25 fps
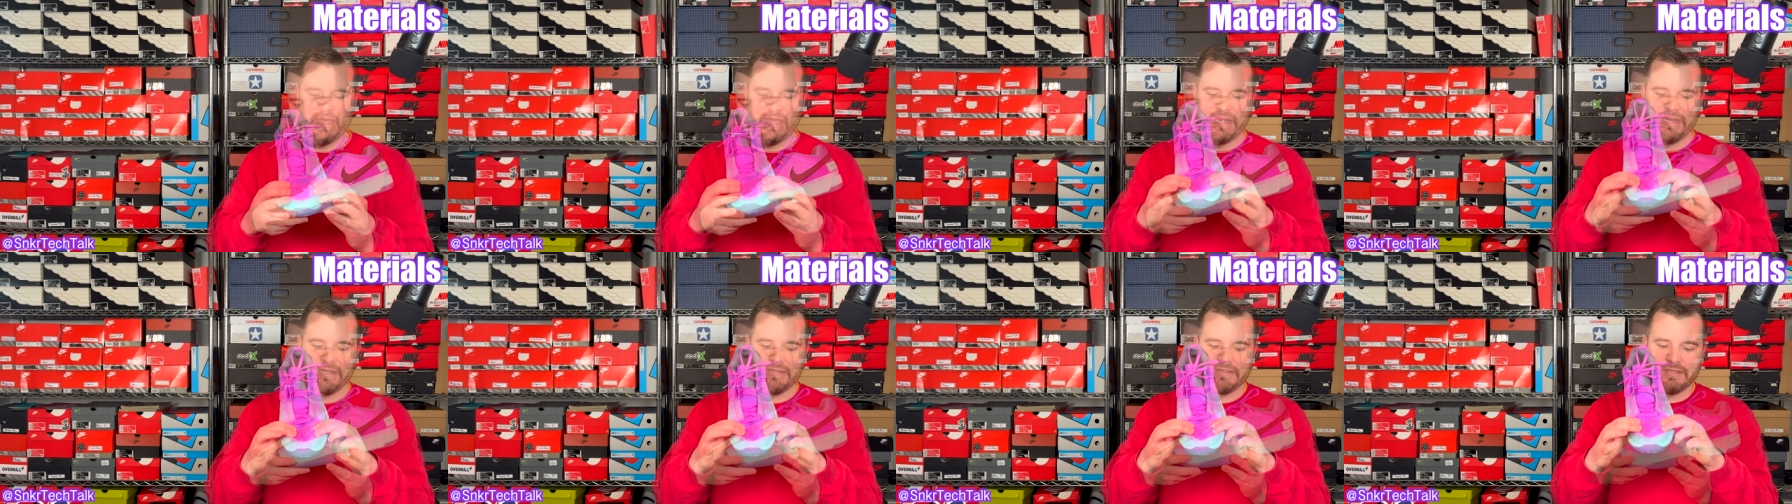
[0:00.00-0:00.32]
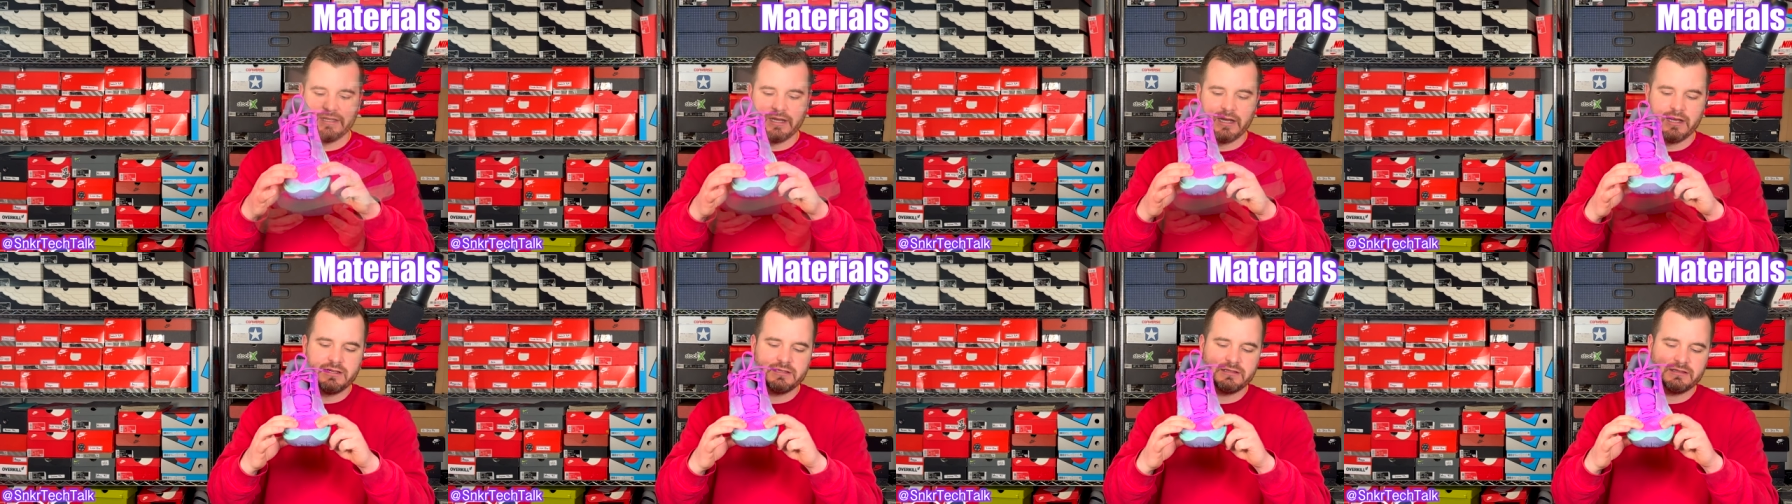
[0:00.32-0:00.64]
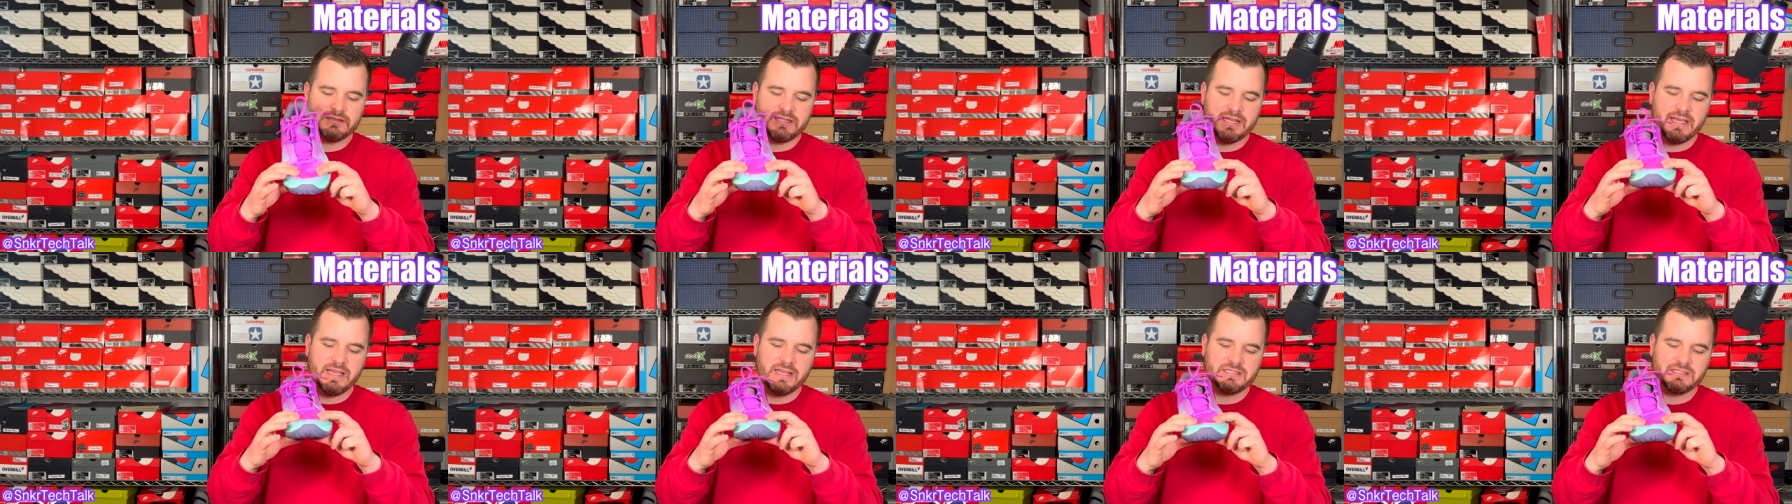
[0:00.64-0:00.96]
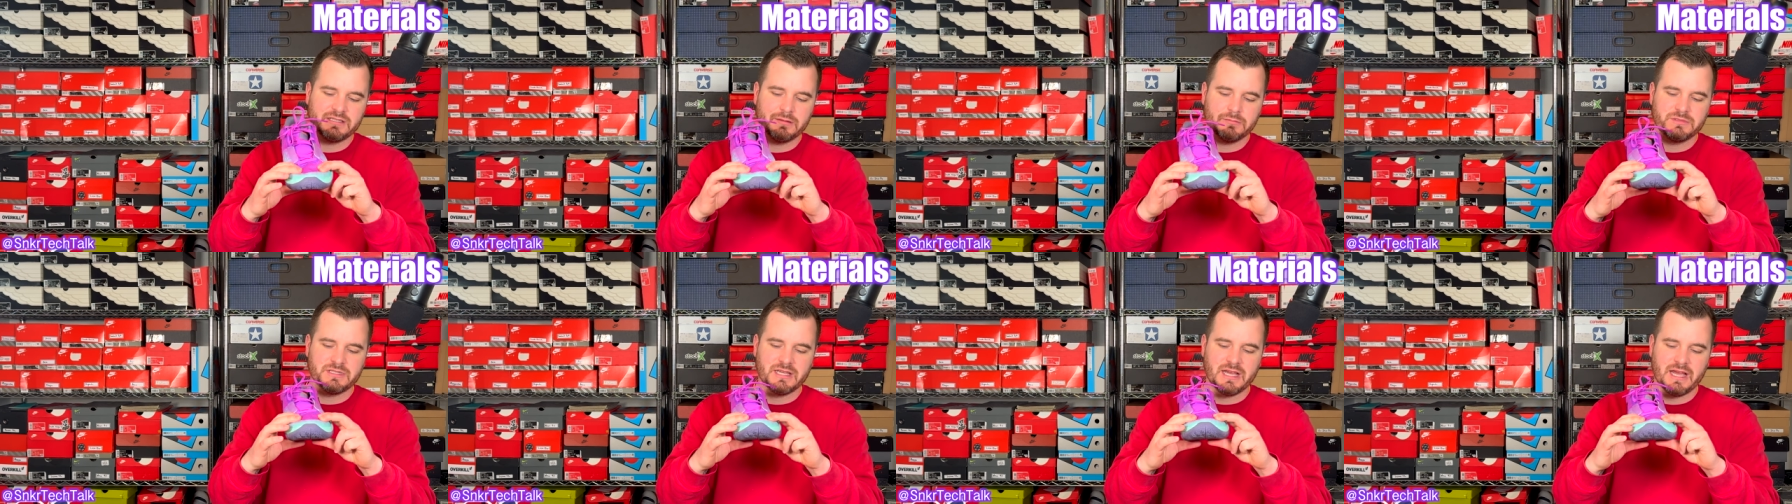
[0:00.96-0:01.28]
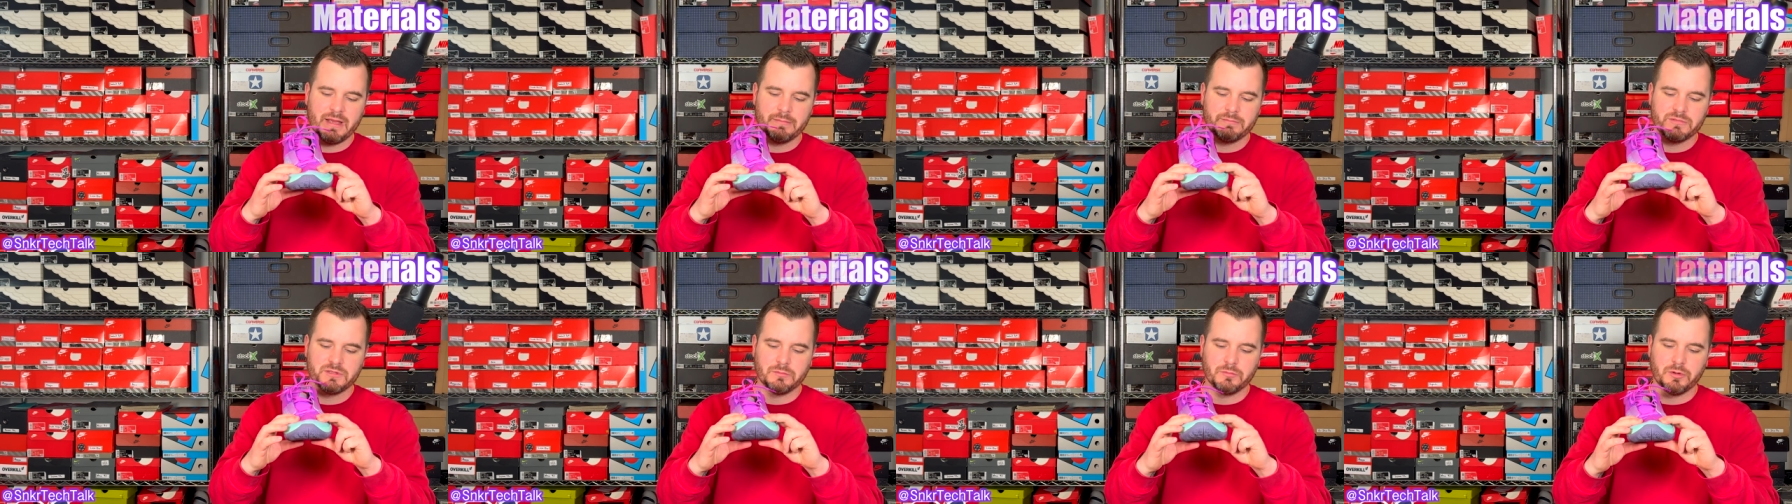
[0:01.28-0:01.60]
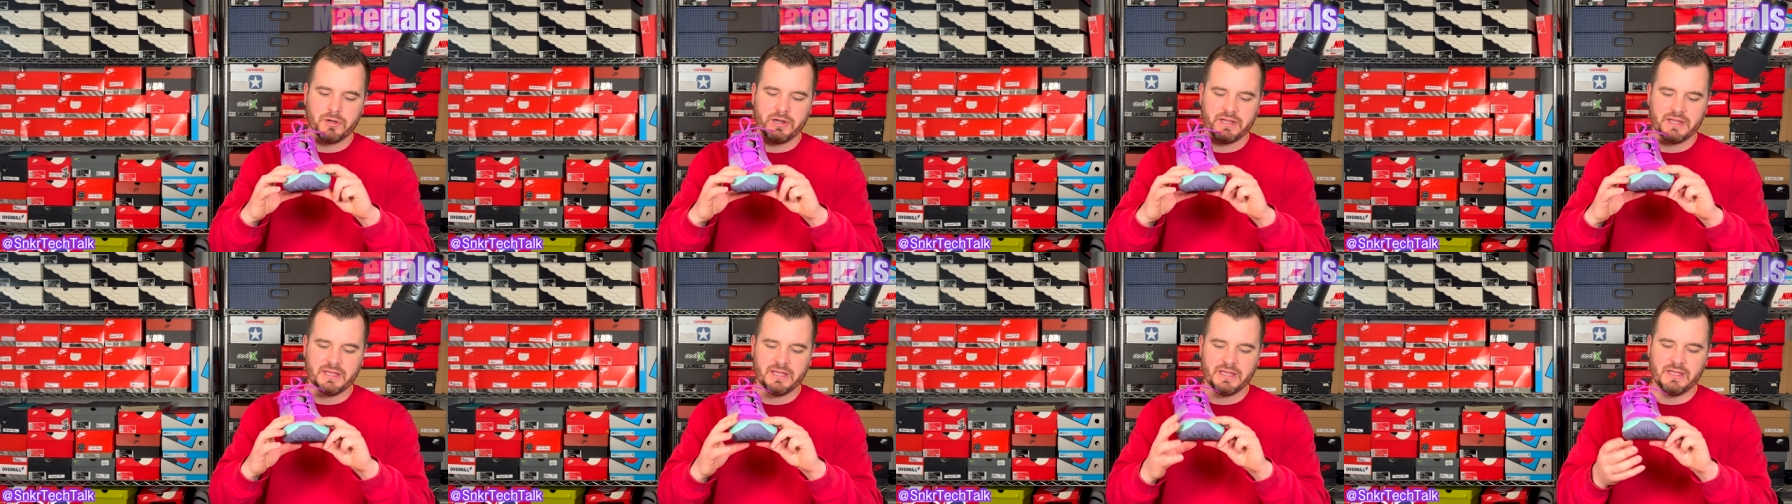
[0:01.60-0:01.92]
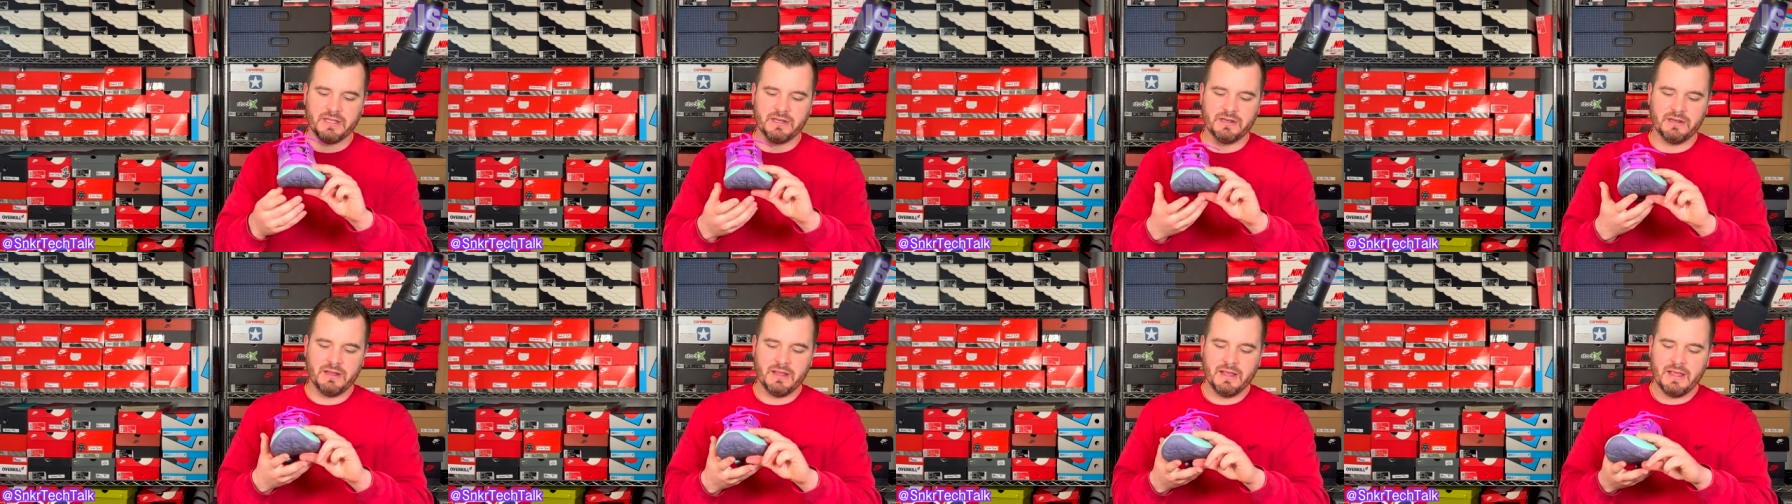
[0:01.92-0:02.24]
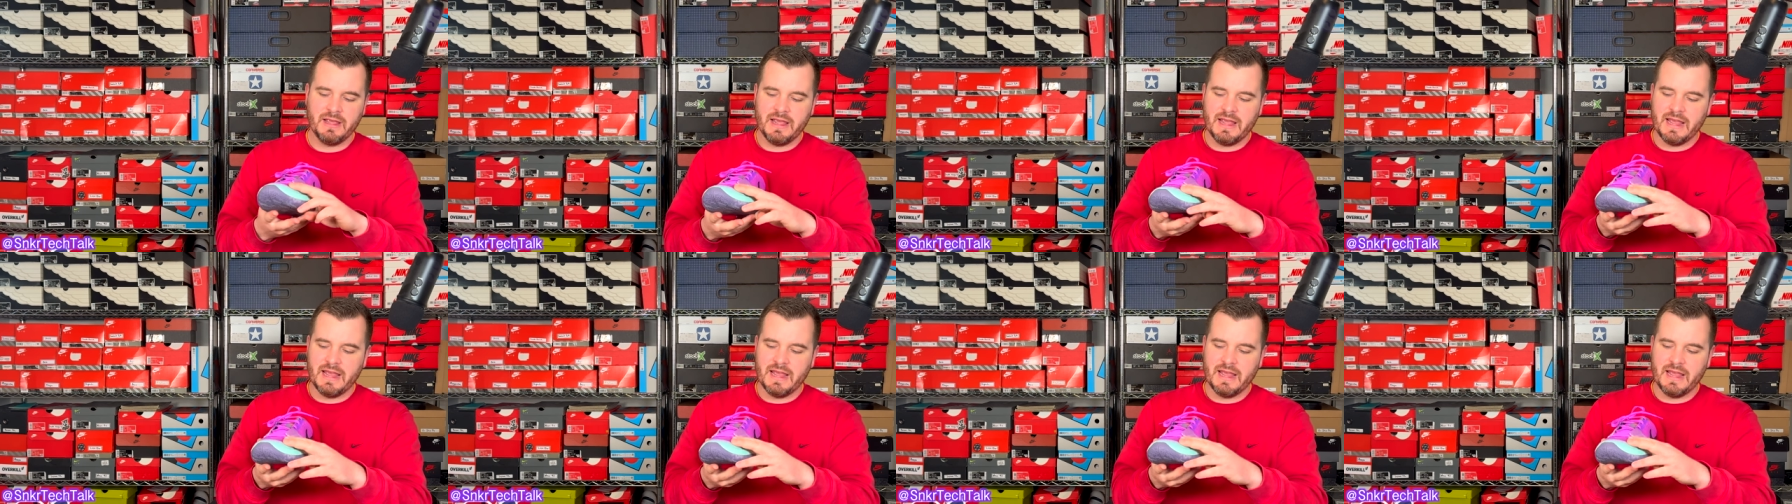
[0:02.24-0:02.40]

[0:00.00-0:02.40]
and it does take some time to break in.